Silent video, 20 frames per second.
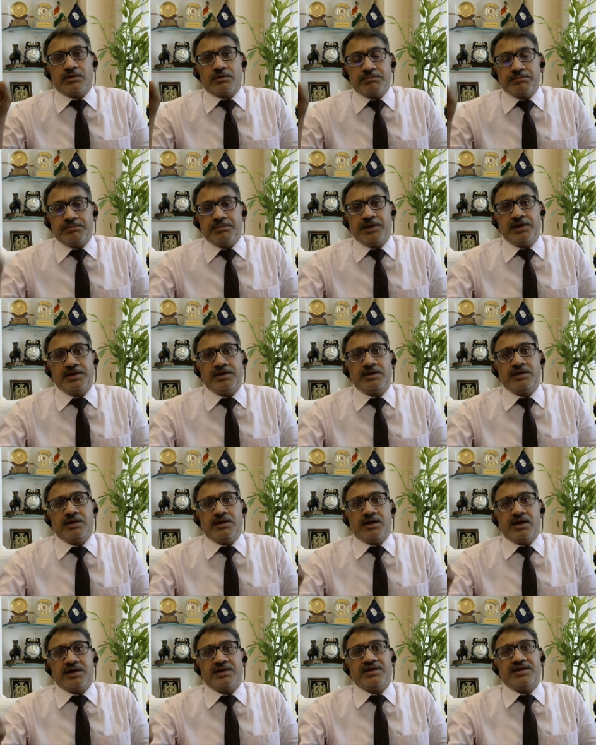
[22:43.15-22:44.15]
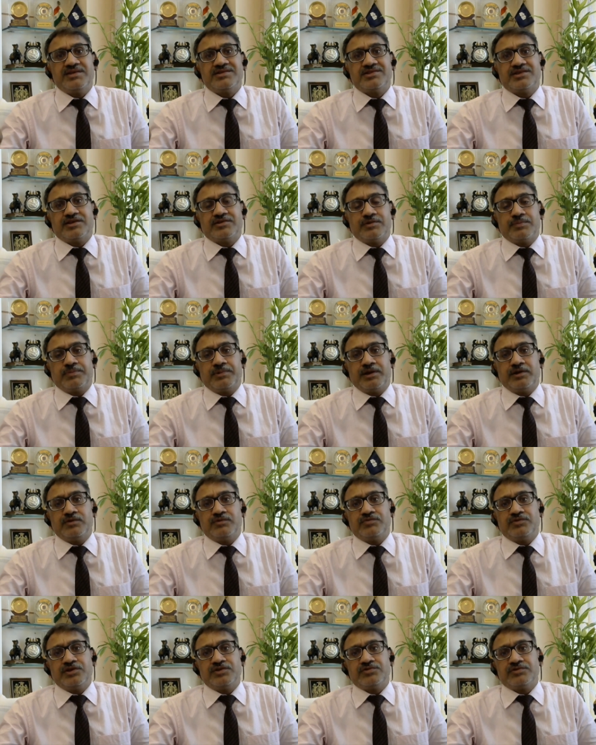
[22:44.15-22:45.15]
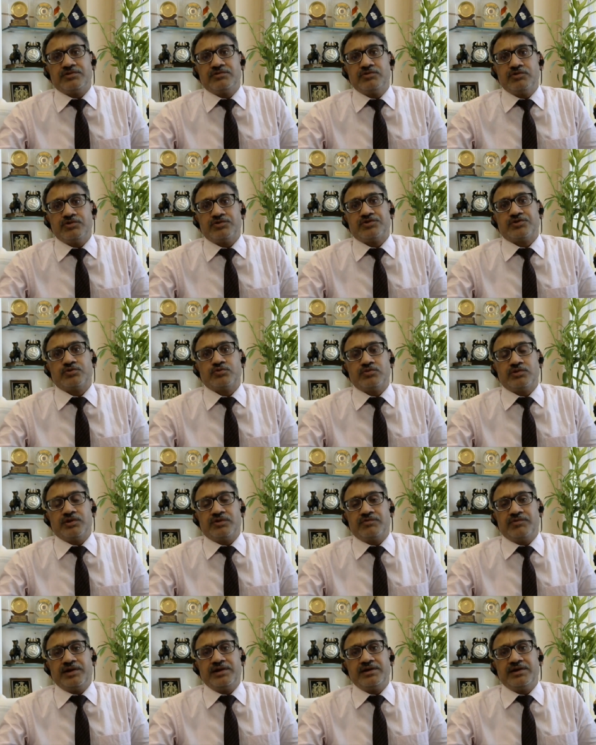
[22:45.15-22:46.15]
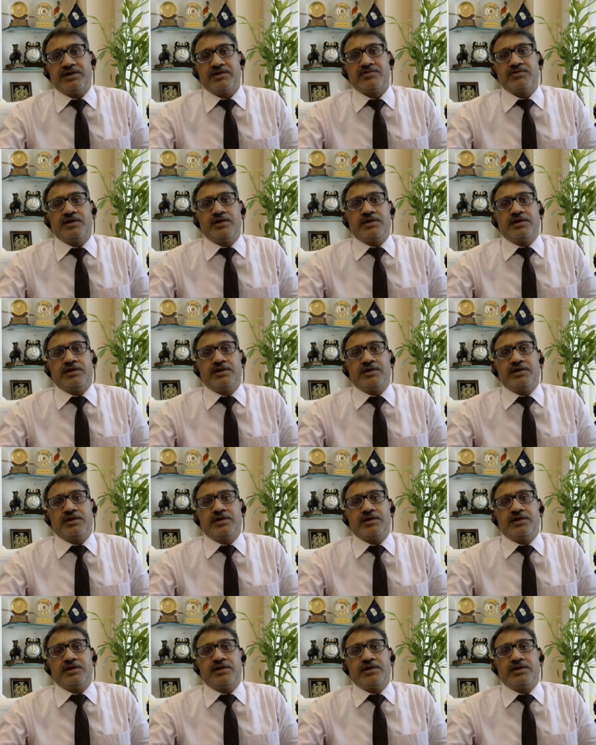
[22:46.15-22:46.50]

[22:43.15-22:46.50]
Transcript: money against the supply of these goods to the vendors,